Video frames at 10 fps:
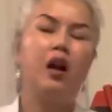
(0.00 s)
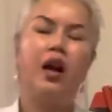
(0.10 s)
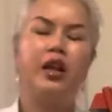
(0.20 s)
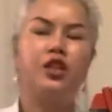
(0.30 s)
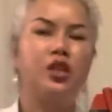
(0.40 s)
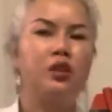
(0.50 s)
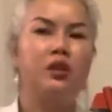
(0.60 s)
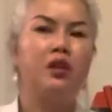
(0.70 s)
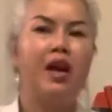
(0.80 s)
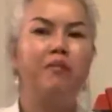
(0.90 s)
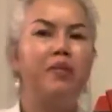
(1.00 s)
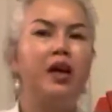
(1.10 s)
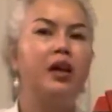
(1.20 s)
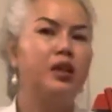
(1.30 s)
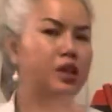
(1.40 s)
It just, the
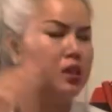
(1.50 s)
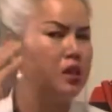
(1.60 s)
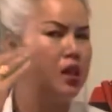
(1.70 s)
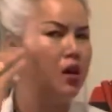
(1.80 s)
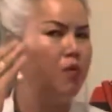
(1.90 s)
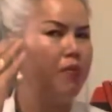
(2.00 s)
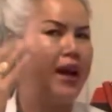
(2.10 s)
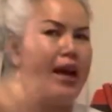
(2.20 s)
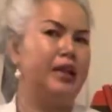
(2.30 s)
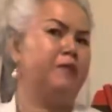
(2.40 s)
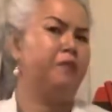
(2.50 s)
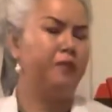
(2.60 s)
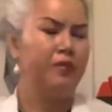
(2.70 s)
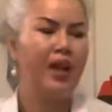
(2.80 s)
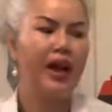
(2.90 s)
number is so bad
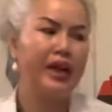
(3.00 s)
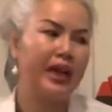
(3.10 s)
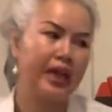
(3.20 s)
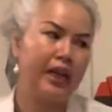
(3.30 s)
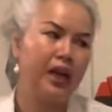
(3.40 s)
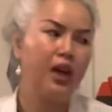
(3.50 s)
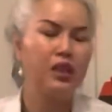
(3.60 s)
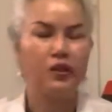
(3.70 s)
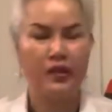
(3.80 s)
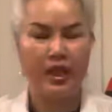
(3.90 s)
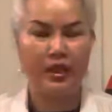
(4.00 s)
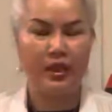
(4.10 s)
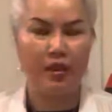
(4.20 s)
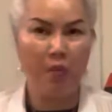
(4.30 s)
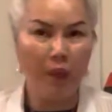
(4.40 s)
that I cannot do that
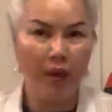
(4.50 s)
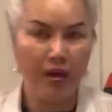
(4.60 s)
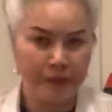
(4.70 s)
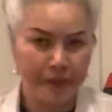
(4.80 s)
anymore.